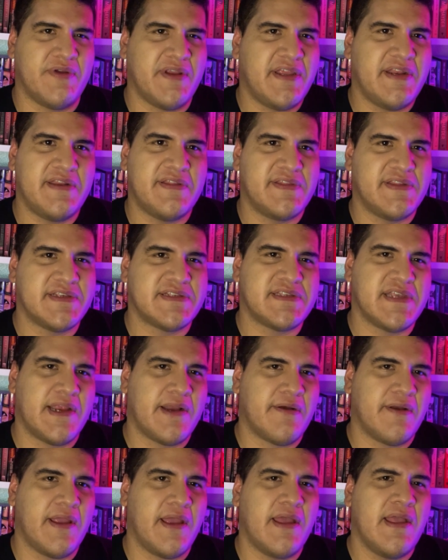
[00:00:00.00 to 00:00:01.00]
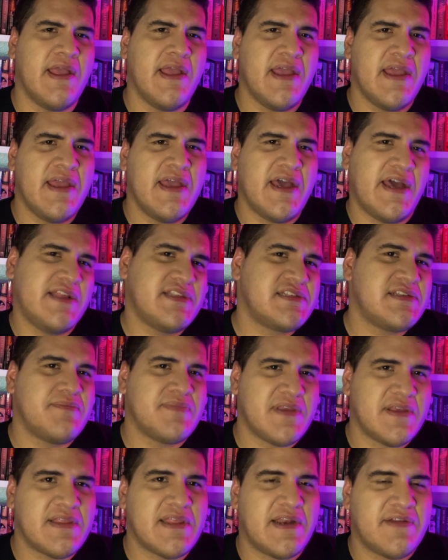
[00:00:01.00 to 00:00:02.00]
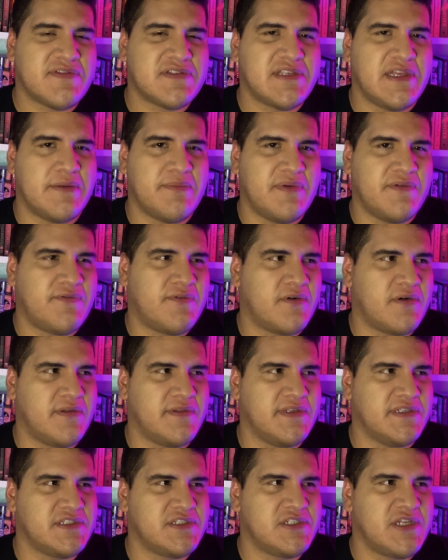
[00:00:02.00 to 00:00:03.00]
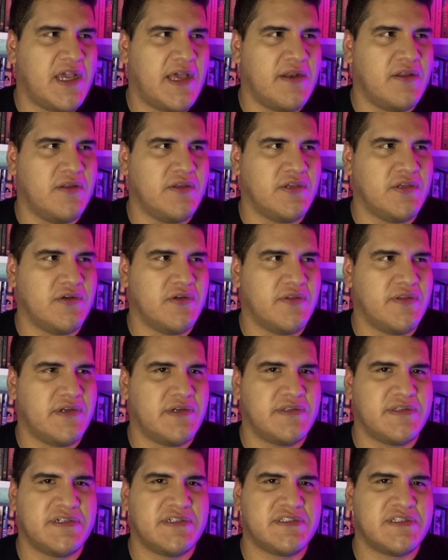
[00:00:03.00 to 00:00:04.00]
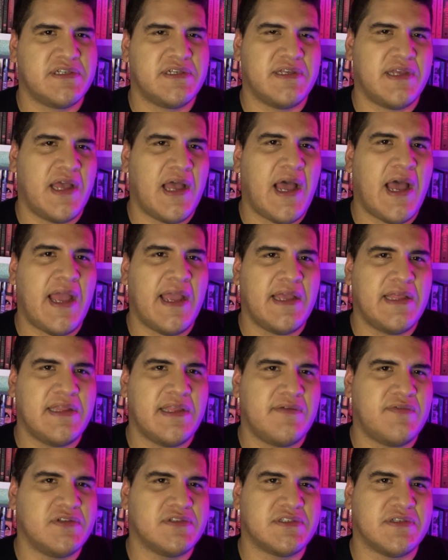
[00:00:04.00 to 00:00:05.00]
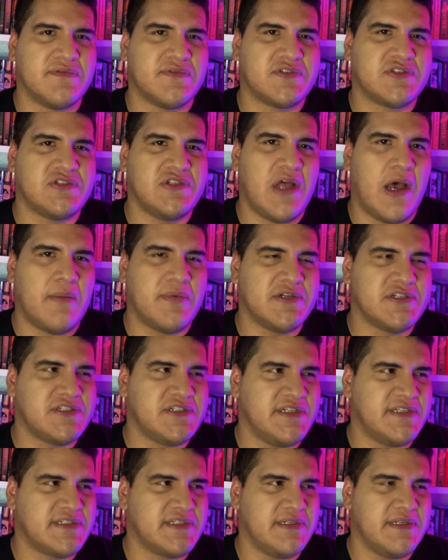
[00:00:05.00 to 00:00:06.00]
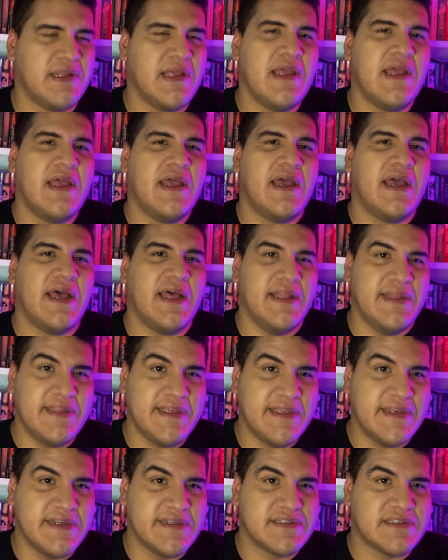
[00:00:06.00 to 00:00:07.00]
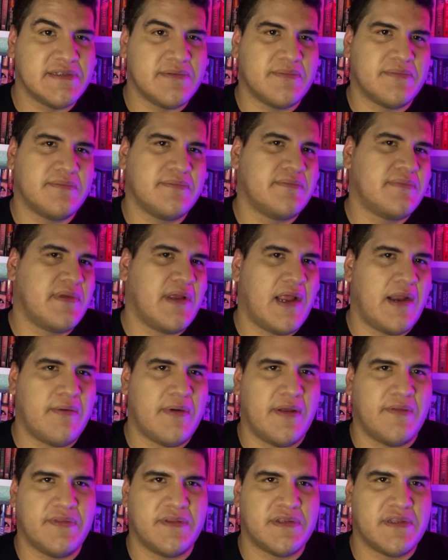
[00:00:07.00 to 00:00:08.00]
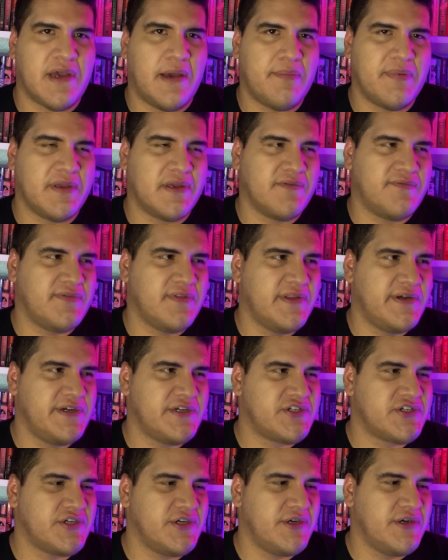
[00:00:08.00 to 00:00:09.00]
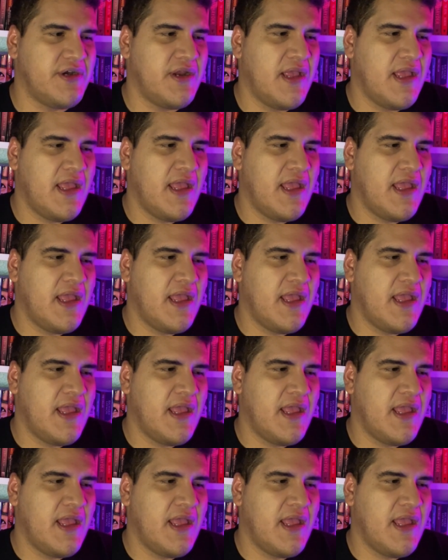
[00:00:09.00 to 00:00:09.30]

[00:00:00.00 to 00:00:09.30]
read in this area. It's something that I've said before on this channel. You know, there's a high levels of snobbishness and elitism around the topic of literature